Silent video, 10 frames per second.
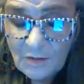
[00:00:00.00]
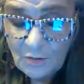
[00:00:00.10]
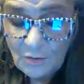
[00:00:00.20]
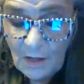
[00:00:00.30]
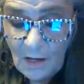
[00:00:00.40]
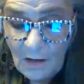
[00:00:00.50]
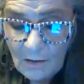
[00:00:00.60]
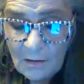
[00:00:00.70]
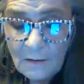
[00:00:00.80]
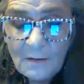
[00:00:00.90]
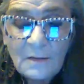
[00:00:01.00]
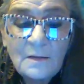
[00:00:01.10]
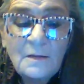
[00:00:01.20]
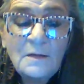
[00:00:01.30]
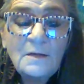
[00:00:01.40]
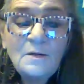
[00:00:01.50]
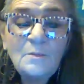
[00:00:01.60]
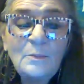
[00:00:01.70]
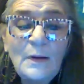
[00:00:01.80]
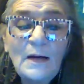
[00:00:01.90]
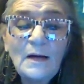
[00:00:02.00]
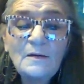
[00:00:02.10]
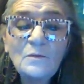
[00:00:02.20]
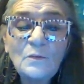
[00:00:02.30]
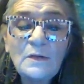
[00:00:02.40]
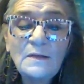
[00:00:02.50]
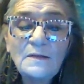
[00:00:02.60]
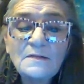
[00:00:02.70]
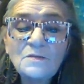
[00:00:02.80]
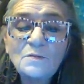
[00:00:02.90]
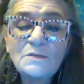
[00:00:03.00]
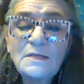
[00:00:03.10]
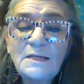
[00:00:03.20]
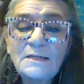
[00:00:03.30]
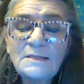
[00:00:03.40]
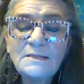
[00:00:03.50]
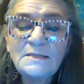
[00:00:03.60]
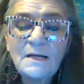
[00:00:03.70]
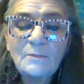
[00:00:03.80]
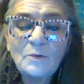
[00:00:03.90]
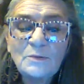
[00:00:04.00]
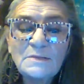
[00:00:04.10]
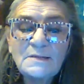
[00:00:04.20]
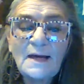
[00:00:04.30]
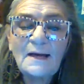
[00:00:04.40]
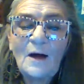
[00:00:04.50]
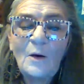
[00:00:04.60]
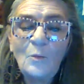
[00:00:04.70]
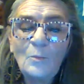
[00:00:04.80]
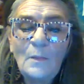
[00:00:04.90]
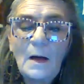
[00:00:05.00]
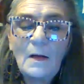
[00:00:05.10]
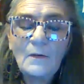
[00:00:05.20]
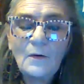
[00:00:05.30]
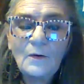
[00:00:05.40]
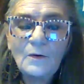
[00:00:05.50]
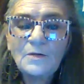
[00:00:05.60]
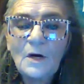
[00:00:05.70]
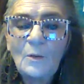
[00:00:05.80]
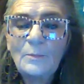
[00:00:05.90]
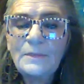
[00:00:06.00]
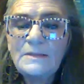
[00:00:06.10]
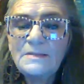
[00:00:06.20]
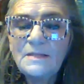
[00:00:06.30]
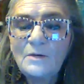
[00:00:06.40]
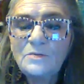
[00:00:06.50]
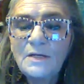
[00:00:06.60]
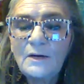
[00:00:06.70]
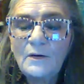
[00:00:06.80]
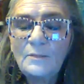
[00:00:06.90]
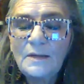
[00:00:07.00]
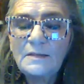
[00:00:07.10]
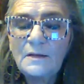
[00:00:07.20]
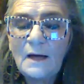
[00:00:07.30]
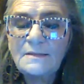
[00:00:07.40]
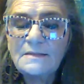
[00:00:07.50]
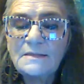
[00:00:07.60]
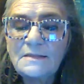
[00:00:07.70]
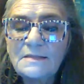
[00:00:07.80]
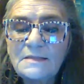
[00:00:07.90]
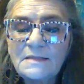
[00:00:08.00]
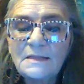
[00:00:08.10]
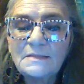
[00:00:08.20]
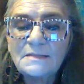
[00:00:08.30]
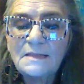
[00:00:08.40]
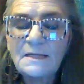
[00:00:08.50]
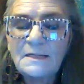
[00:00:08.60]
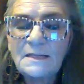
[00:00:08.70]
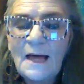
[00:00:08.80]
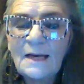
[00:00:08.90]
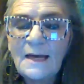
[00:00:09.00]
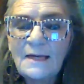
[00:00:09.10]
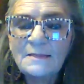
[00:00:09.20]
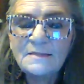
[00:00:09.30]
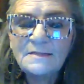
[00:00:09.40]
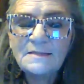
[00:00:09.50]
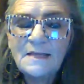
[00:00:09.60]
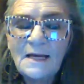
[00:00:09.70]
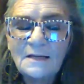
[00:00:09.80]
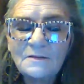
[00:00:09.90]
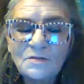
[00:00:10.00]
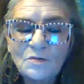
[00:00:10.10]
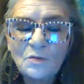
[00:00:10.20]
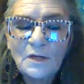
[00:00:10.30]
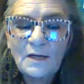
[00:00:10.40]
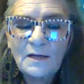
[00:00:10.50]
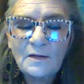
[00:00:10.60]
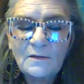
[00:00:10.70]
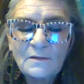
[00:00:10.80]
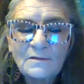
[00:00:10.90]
too long. But when this was hinted, Deborah would say, Oh, Mother, don't be so terribly 1916. I can't stand short hair.